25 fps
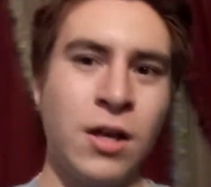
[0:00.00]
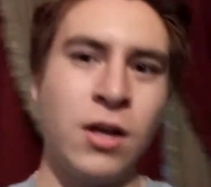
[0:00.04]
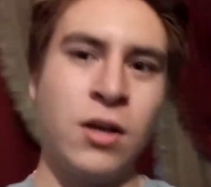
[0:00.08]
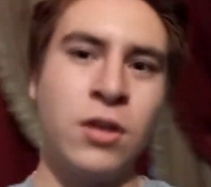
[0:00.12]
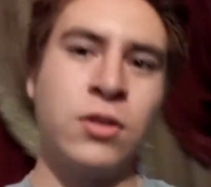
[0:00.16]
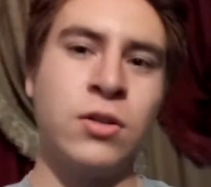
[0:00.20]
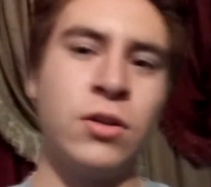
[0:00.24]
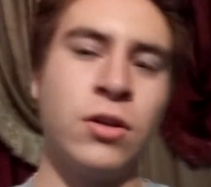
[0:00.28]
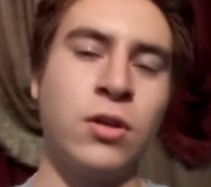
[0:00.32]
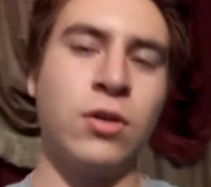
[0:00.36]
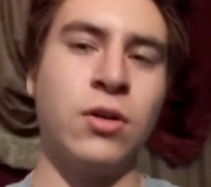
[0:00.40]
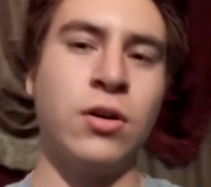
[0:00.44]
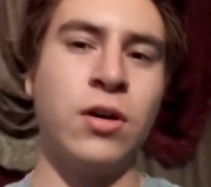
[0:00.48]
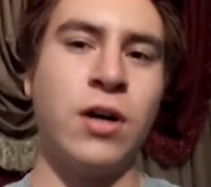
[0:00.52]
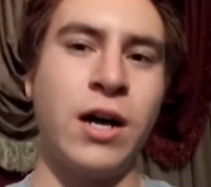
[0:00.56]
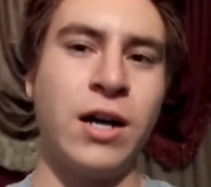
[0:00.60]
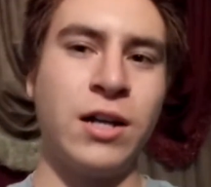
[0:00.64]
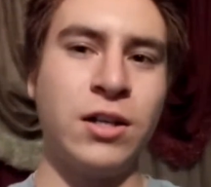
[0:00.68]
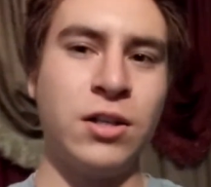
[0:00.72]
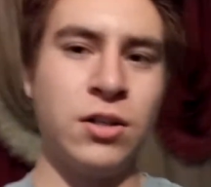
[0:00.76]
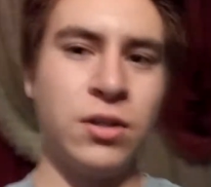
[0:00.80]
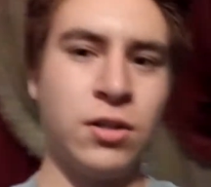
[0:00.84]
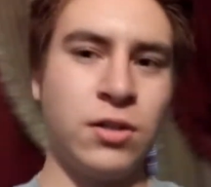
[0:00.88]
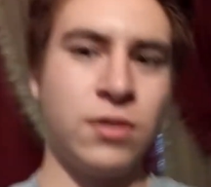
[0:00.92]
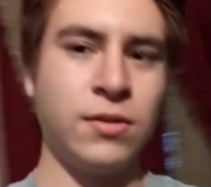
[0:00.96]
So I
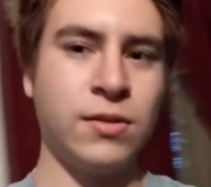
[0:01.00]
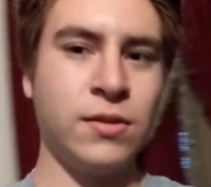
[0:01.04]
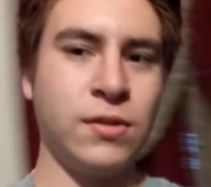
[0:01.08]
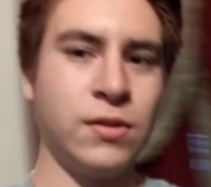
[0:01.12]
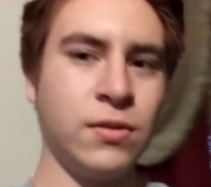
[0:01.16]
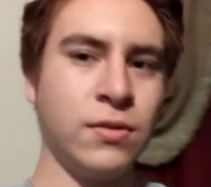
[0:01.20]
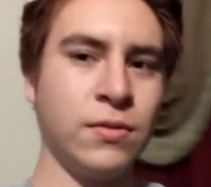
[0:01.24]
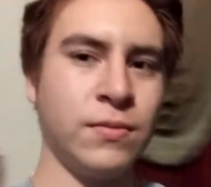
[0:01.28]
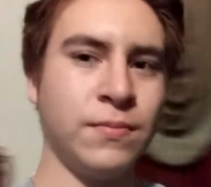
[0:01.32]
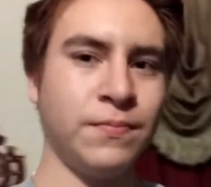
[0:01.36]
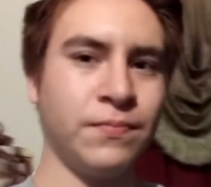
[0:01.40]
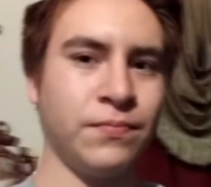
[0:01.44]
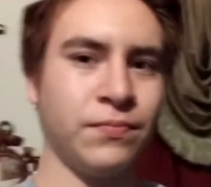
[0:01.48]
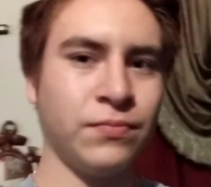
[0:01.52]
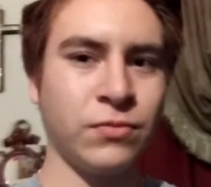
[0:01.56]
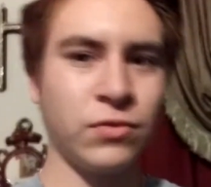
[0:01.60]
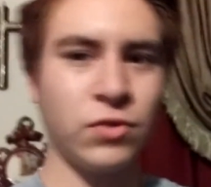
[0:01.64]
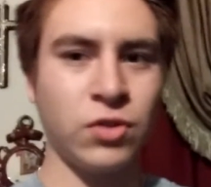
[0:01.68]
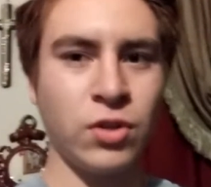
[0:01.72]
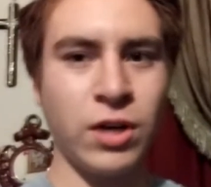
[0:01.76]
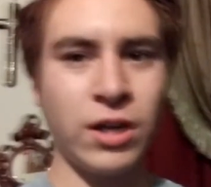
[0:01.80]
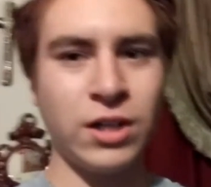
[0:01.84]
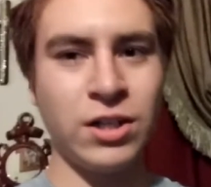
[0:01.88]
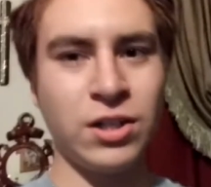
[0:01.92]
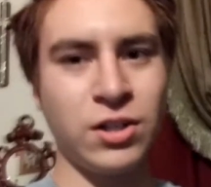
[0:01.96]

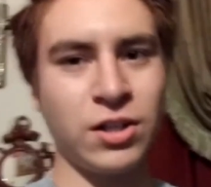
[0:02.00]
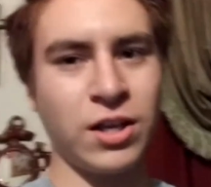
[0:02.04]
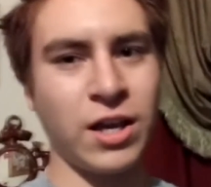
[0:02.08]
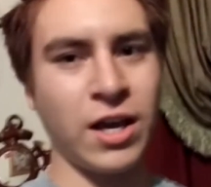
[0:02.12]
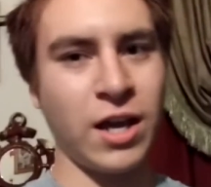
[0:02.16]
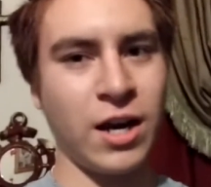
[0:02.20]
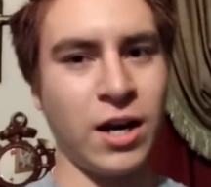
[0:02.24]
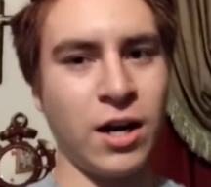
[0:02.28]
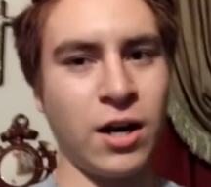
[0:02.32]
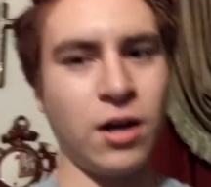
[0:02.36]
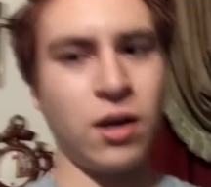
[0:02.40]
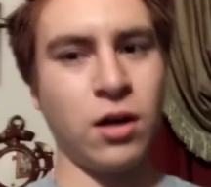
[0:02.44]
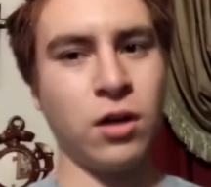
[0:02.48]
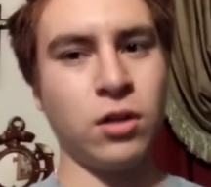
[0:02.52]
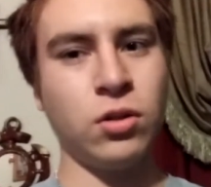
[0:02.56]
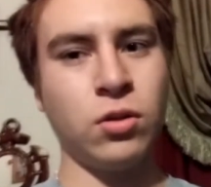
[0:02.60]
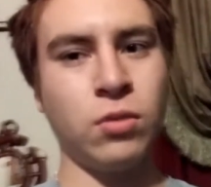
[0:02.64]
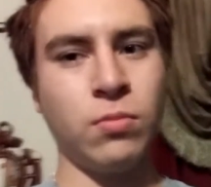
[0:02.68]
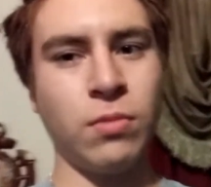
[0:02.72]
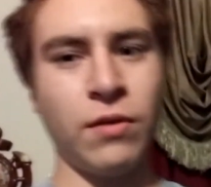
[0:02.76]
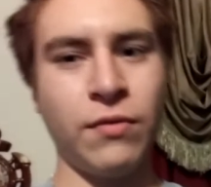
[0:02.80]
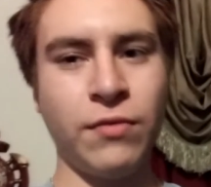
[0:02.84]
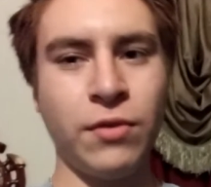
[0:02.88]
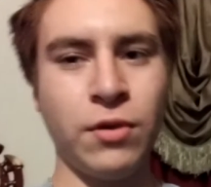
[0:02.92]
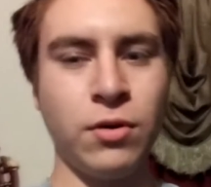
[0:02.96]
just get it all through
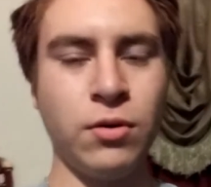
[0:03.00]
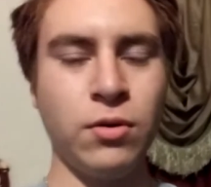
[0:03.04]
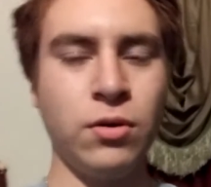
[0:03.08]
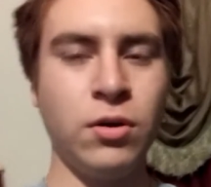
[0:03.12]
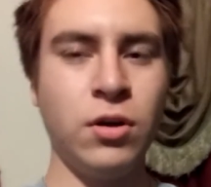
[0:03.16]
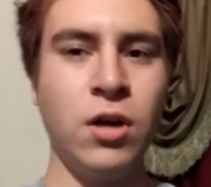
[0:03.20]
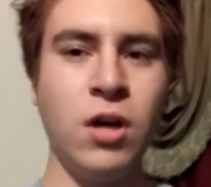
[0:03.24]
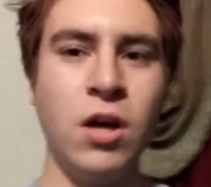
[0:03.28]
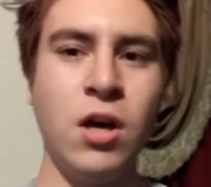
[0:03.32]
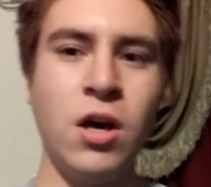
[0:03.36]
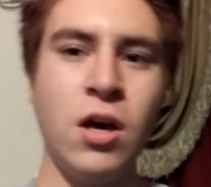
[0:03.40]
my phone.